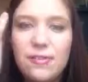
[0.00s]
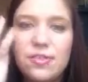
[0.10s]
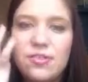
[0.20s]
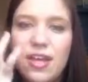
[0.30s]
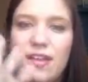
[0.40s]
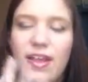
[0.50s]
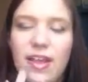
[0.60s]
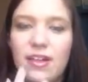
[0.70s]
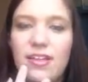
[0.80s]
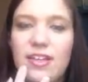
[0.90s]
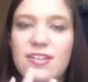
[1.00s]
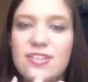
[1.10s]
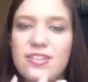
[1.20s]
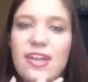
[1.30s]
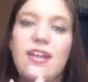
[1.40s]
gives you that clean
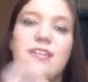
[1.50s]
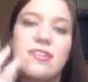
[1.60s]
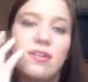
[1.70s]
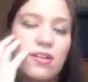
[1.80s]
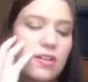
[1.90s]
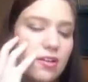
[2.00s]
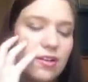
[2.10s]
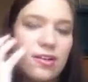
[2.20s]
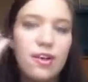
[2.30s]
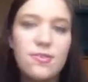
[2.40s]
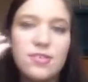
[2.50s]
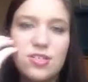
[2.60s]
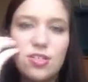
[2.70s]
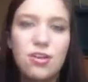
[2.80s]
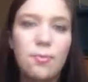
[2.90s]
slate because it goes
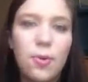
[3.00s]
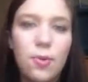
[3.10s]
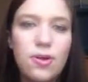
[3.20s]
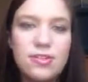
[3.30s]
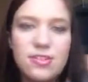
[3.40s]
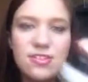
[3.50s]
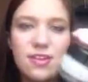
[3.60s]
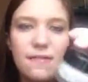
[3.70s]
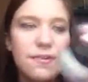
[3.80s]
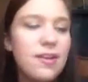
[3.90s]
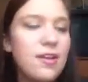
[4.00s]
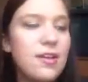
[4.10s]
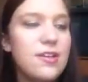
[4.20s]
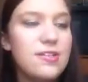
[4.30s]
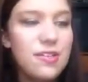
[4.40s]
into your pores and stuff.
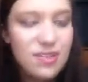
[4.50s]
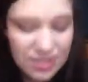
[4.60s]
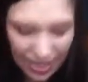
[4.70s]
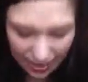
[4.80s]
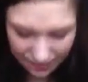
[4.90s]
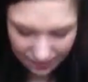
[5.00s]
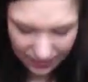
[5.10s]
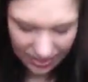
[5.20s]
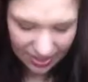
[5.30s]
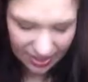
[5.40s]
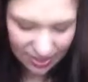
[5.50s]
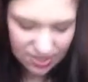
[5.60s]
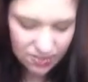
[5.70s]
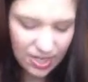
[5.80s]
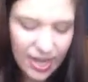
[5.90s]
So there's that. The
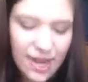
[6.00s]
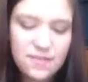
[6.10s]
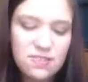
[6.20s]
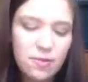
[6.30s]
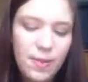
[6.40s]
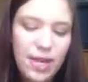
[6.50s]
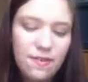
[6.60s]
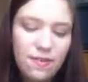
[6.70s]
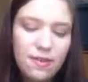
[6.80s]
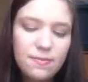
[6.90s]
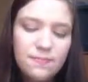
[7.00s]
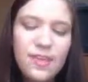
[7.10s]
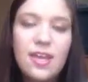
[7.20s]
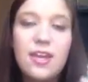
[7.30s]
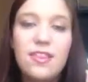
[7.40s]
next one I have is from Avon.
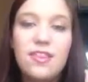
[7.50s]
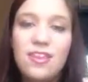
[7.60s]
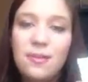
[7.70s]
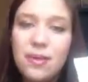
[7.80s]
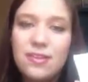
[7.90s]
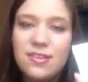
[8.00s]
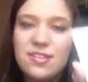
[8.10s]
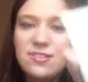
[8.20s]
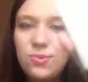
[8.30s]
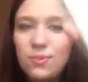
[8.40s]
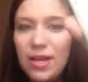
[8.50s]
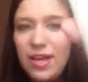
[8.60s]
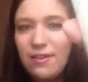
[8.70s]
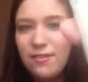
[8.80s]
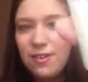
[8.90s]
The thing about this one by
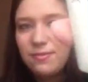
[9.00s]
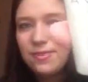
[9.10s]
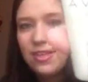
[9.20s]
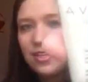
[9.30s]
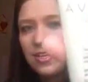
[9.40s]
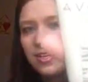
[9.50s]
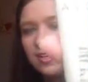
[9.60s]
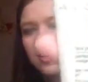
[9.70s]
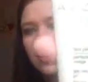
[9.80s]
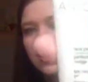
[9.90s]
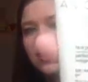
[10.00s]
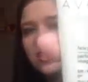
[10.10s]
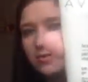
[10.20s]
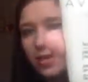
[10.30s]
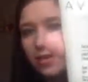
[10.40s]
Avon, it
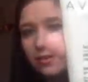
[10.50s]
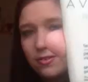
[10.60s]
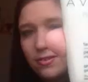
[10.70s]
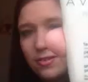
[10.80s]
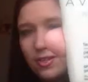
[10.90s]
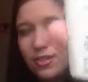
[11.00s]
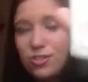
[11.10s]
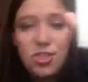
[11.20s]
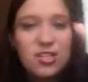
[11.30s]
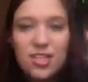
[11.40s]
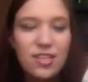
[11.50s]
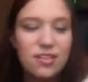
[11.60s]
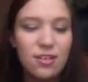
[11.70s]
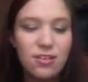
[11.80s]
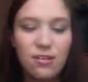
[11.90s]
smells just like
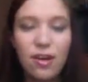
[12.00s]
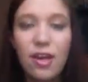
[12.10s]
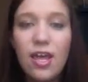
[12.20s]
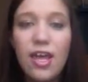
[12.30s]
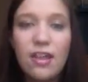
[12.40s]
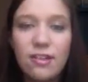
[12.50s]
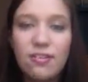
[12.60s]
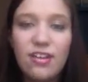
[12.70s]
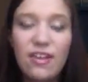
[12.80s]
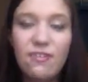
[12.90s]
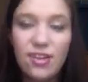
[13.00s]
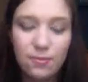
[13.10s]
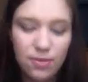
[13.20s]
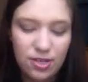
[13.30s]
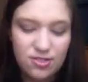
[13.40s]
sunscreen. Literally, I feel like
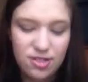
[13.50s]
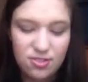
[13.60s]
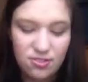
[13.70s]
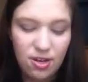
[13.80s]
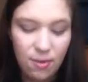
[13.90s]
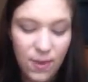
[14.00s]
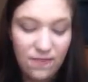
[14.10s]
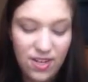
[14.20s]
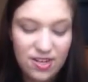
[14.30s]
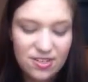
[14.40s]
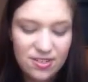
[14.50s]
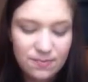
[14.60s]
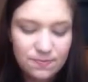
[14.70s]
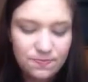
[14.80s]
I'm putting sunscreen on my face.